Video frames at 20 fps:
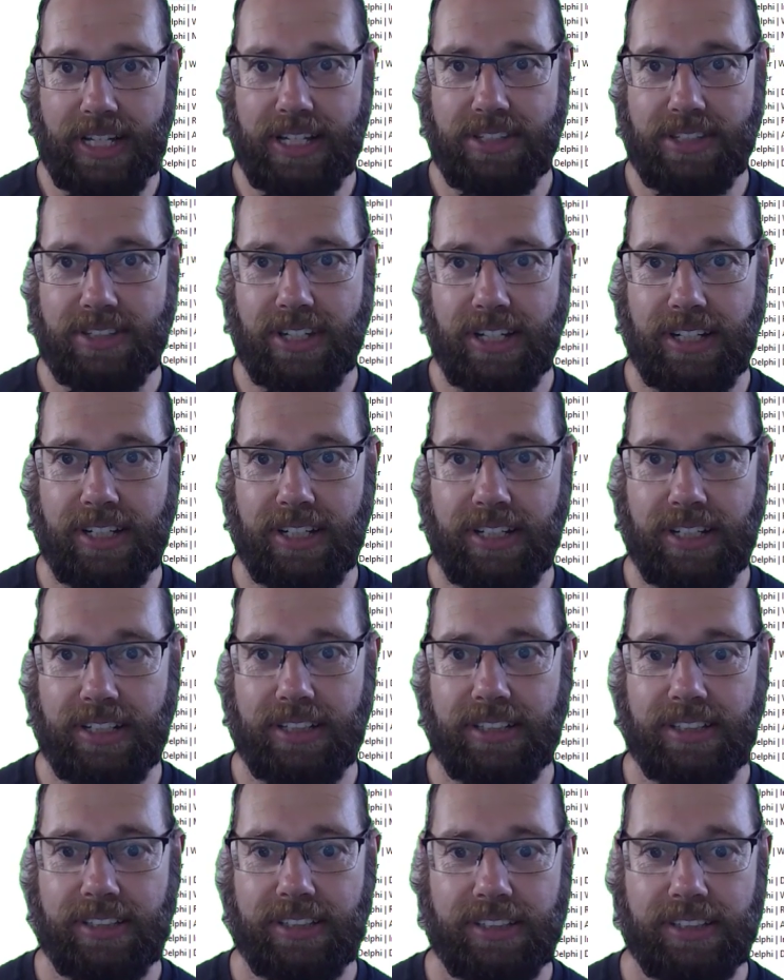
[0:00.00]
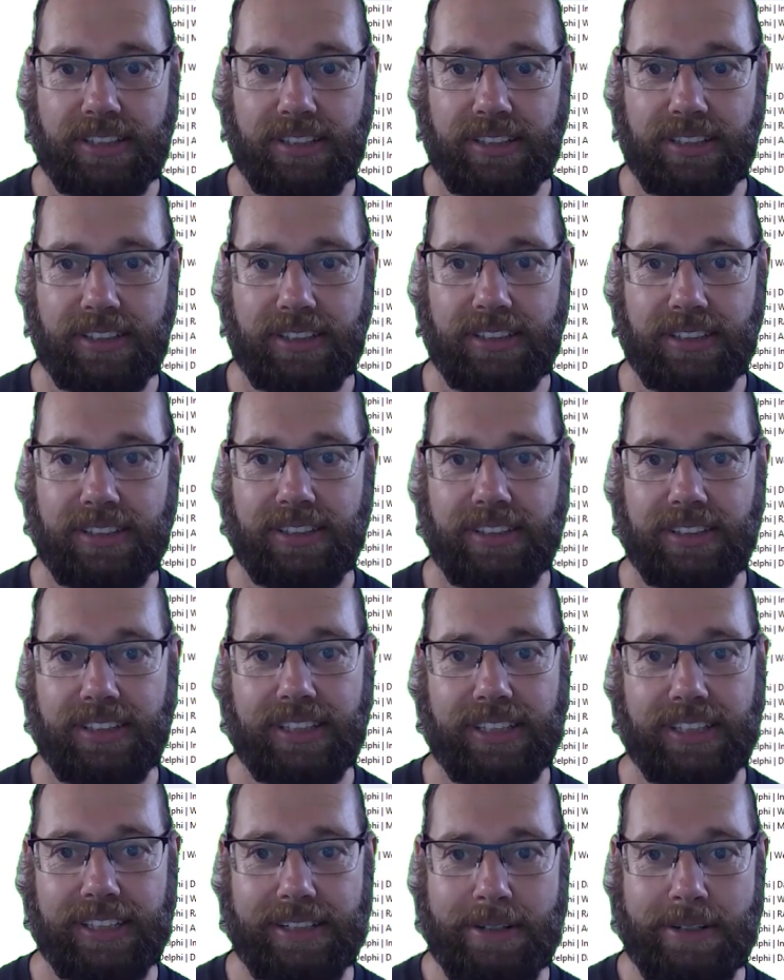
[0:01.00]

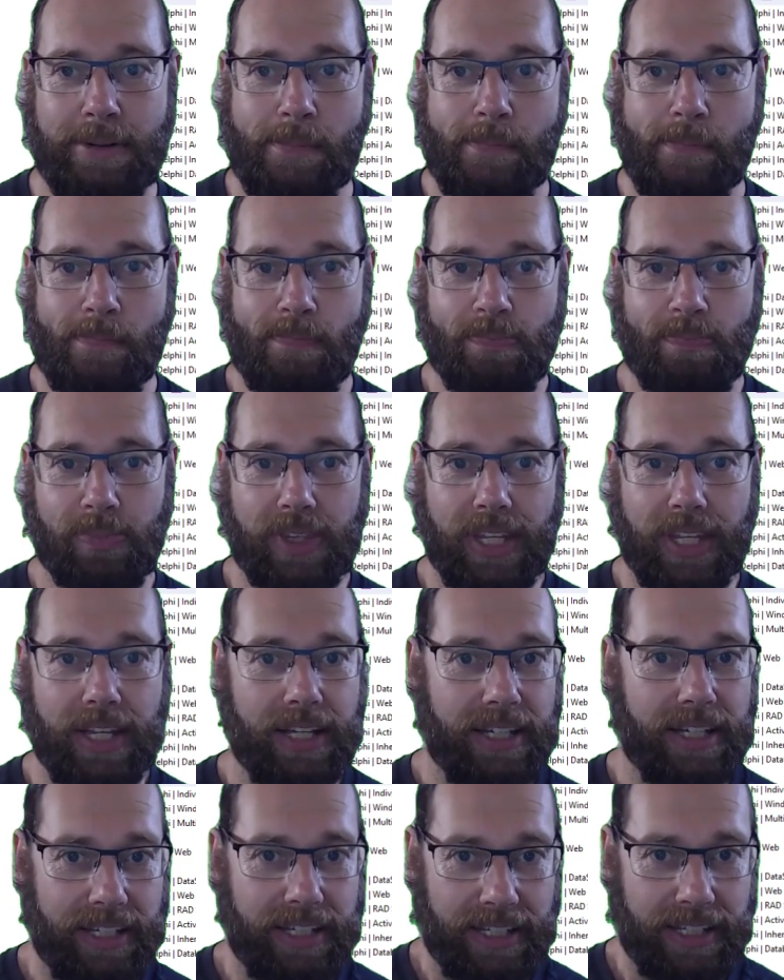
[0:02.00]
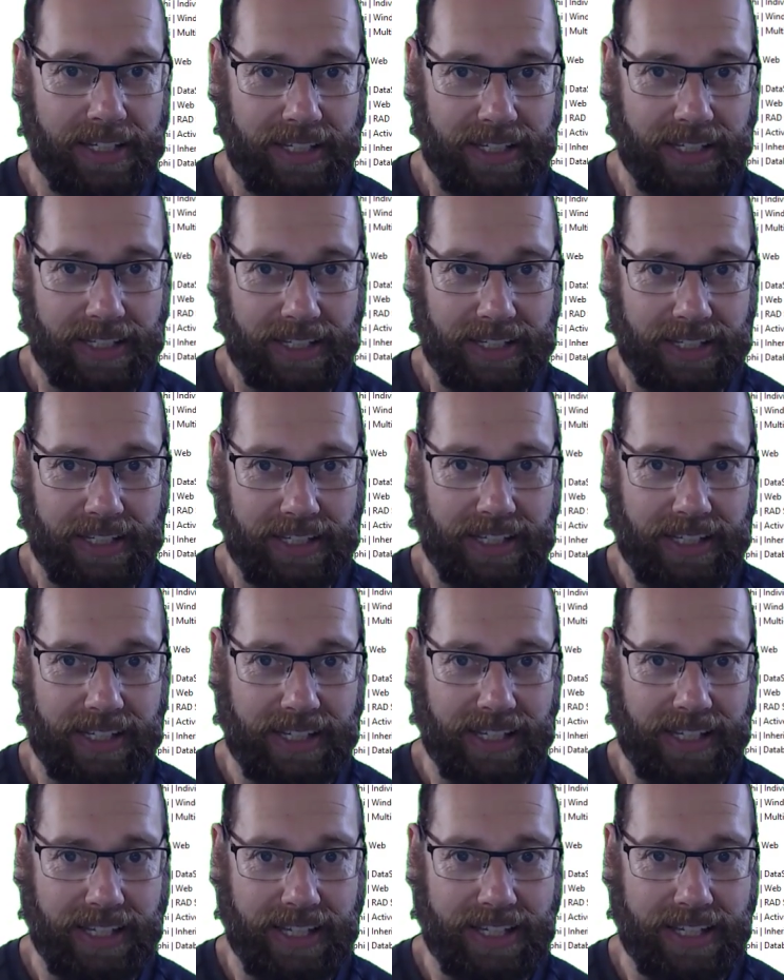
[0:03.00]

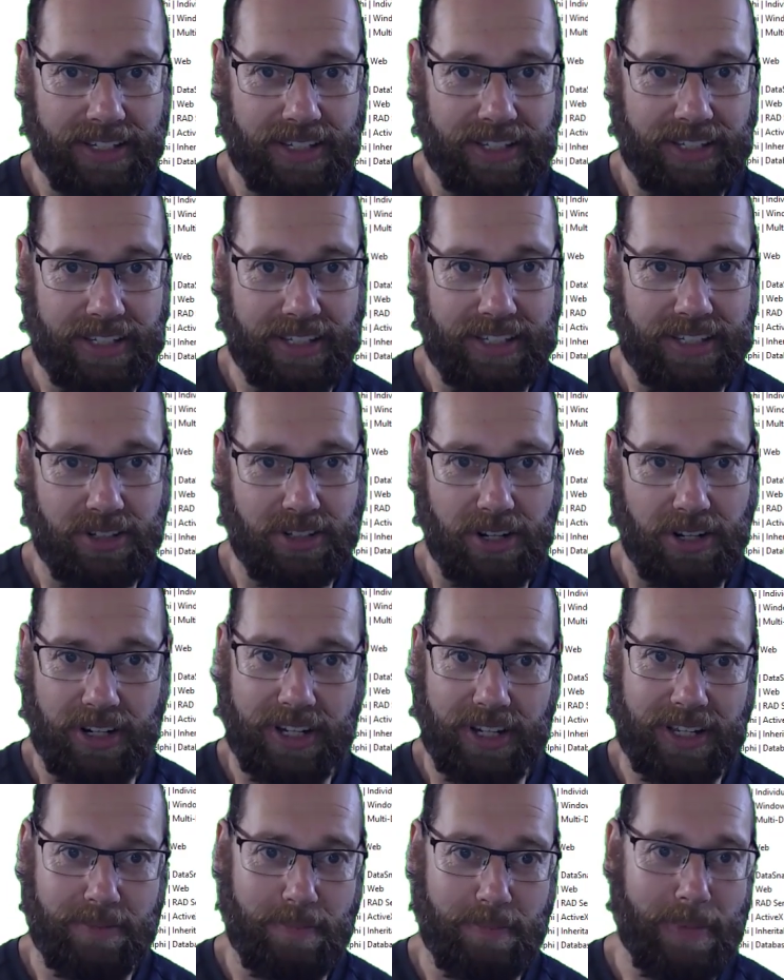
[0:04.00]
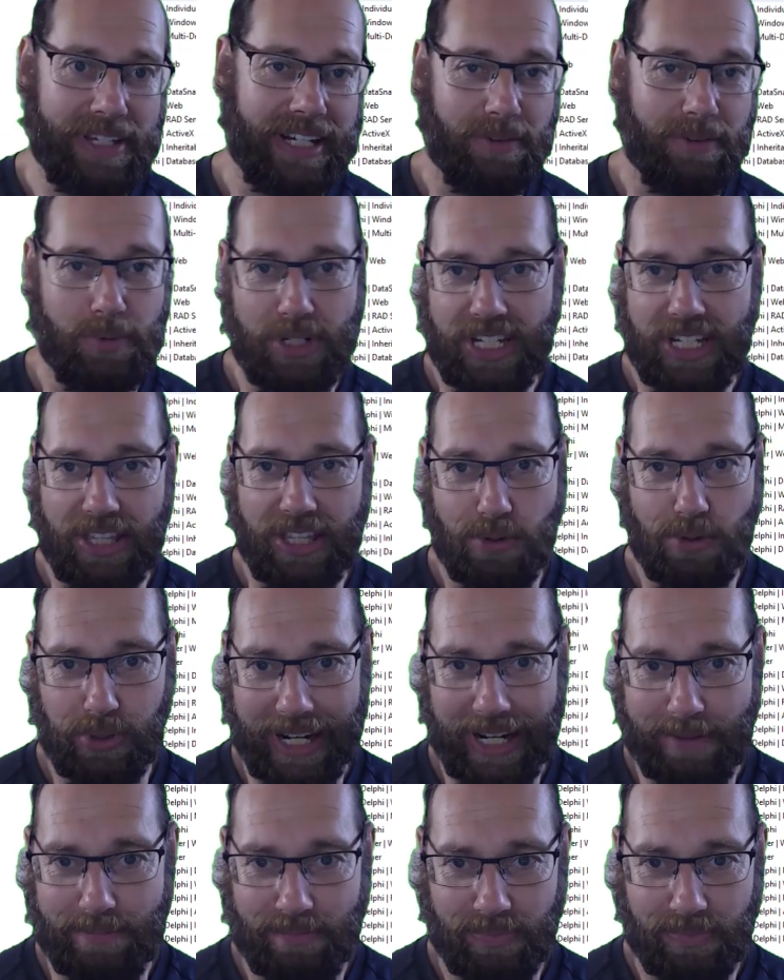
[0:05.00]
so basically we just get the full
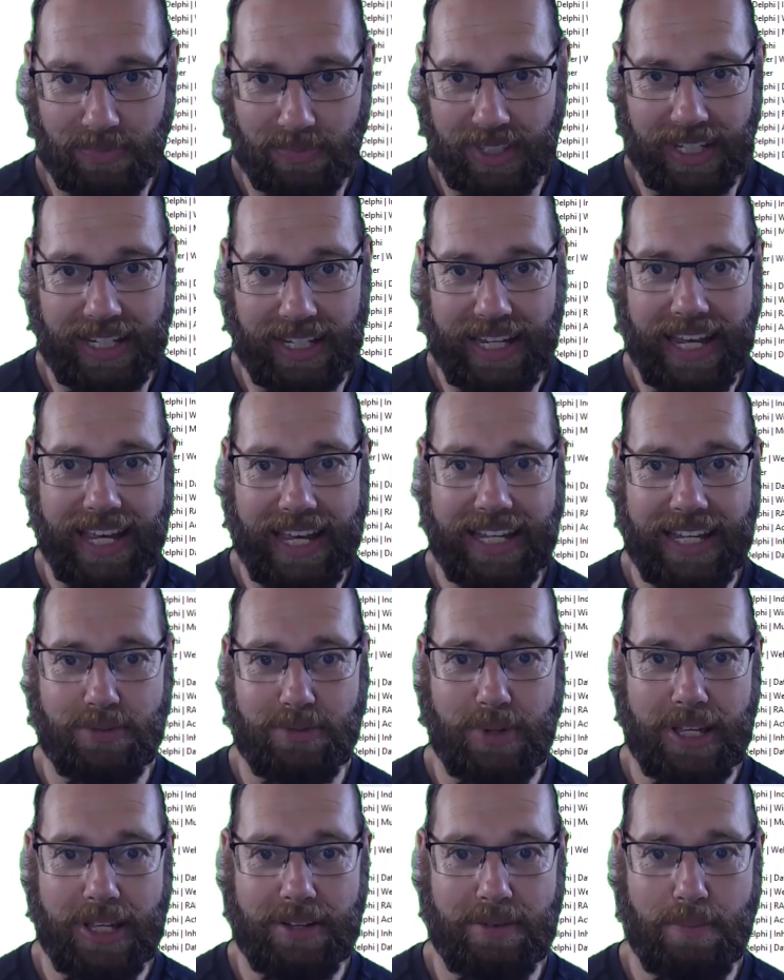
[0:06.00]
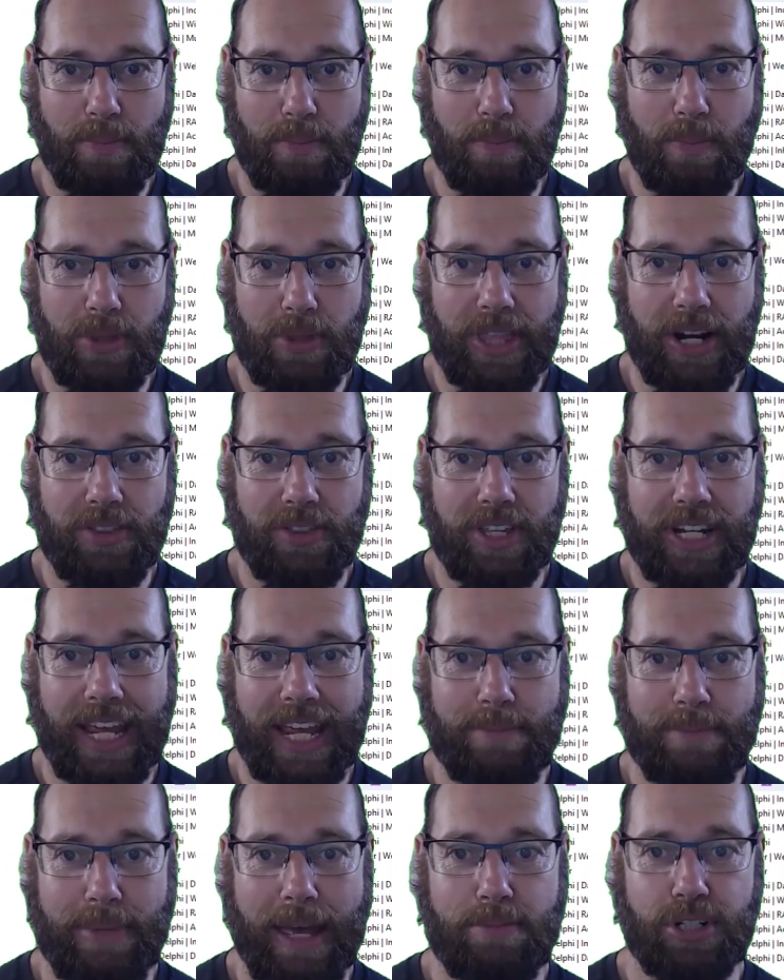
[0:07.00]
name and we put that on the
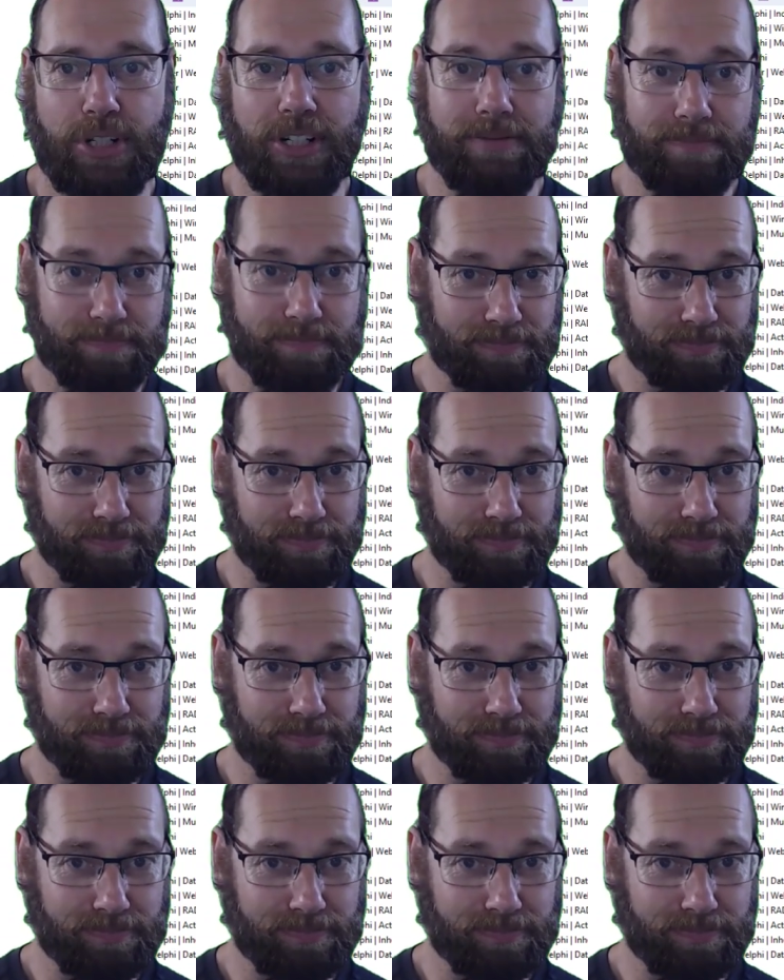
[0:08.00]
name caption.